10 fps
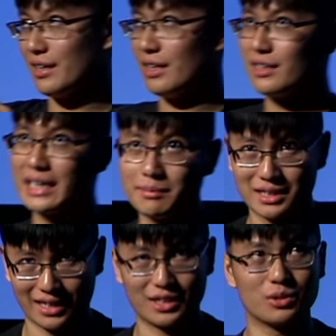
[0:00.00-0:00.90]
uh, game
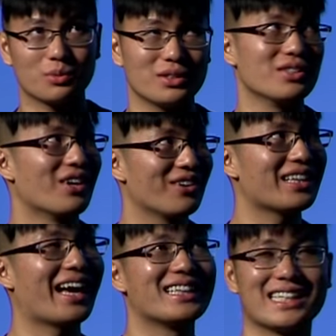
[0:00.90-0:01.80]
designers would know
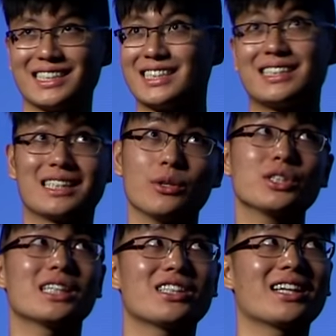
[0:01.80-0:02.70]
that this
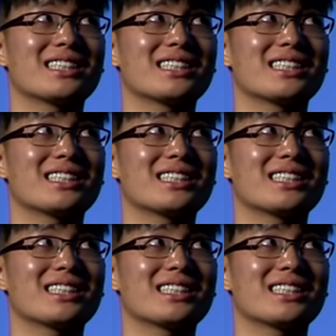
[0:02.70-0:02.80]
solution does not